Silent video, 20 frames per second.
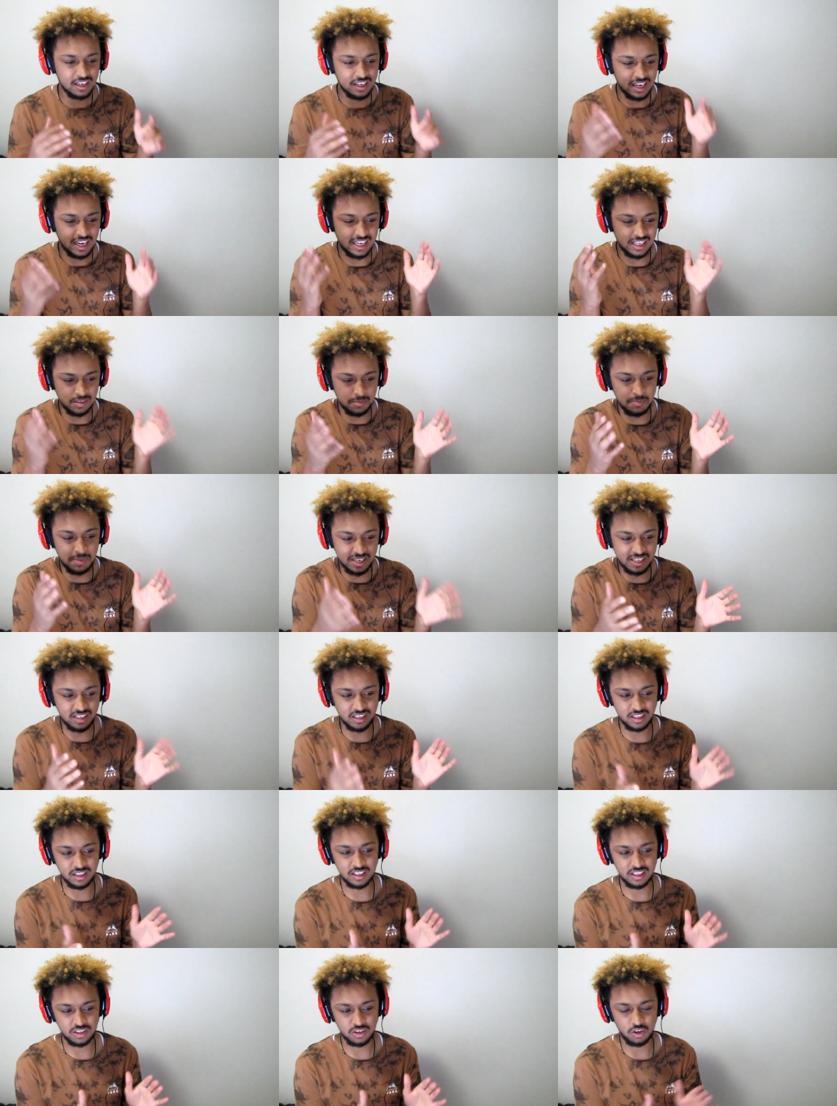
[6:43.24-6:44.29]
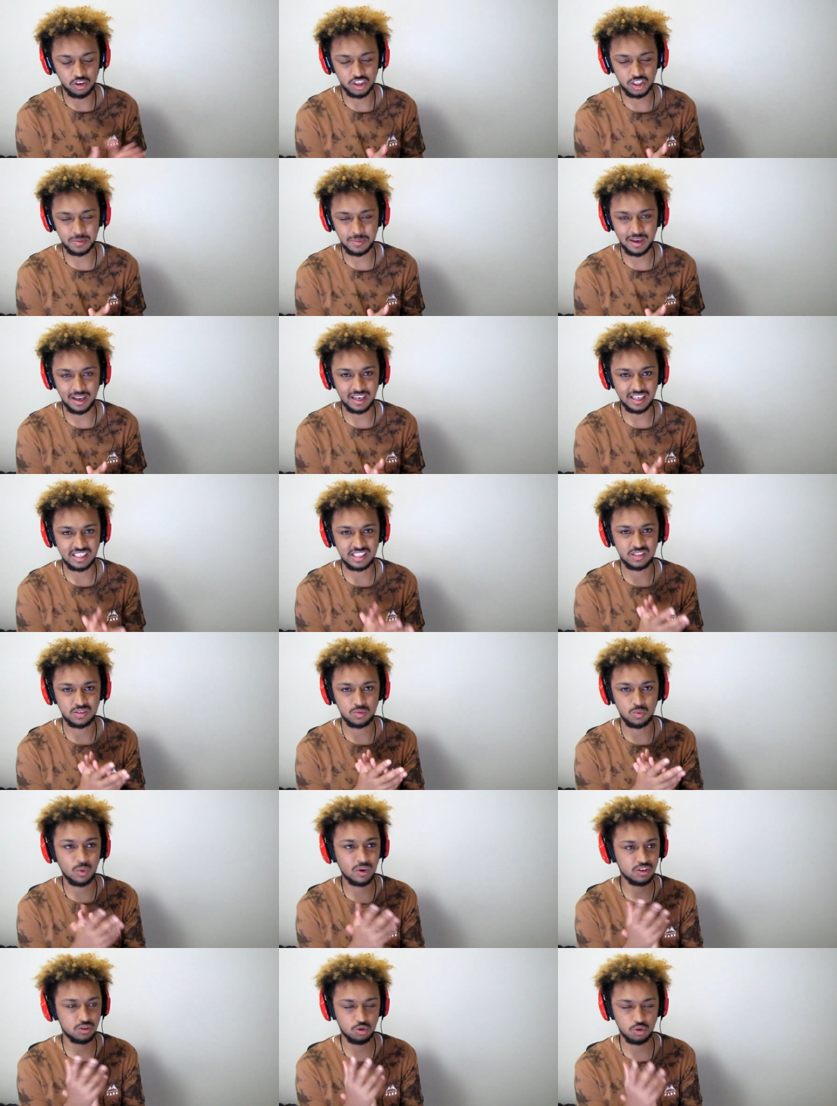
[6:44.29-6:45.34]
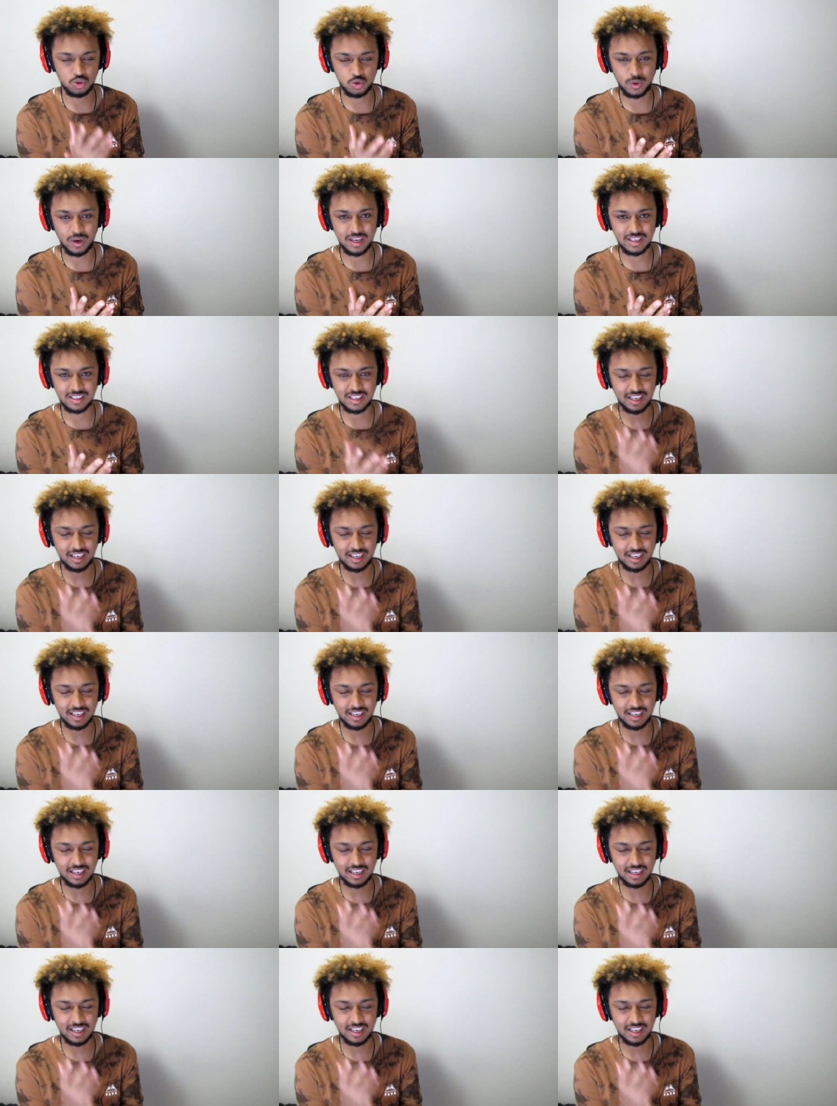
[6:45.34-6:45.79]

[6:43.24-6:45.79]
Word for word: has mentioned this song to me at least once or twice.